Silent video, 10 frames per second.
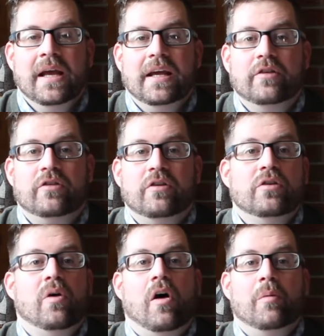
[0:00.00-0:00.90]
is to
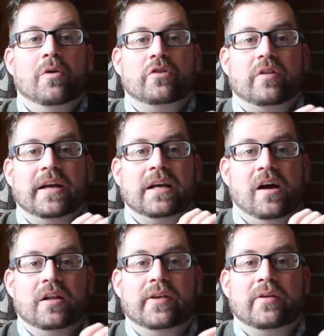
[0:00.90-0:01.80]
do almost like
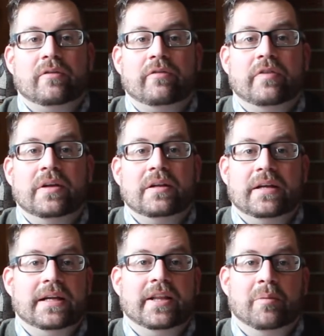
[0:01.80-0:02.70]
a little fill
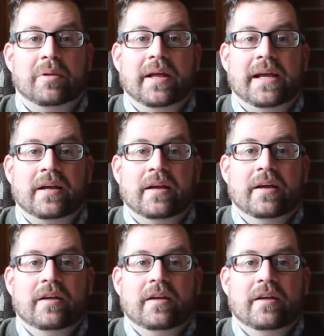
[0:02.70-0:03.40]
in the blank.